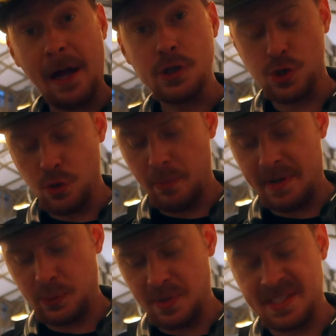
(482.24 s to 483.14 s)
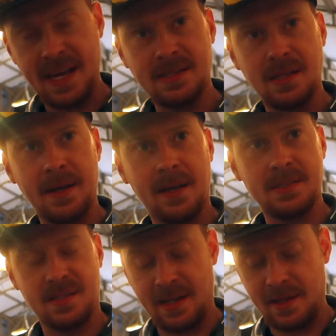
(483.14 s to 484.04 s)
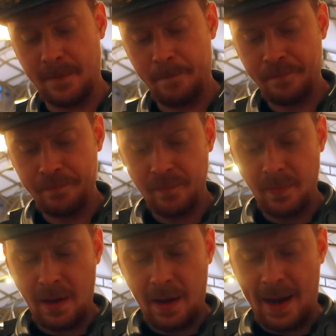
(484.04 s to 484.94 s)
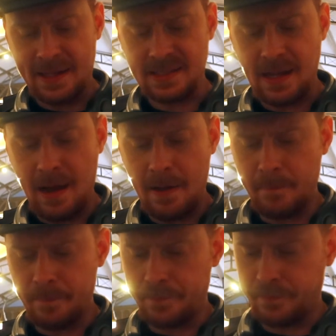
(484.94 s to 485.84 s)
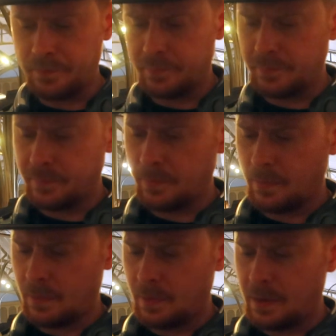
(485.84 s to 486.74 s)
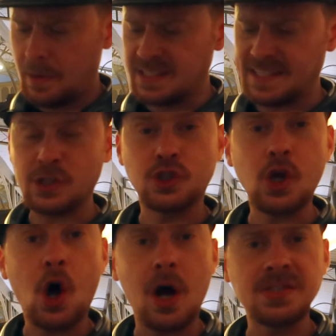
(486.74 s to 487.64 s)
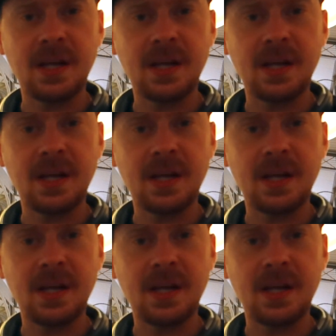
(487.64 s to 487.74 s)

not sure, but that's what it tastes like because it's like, it's not, it's like sauce.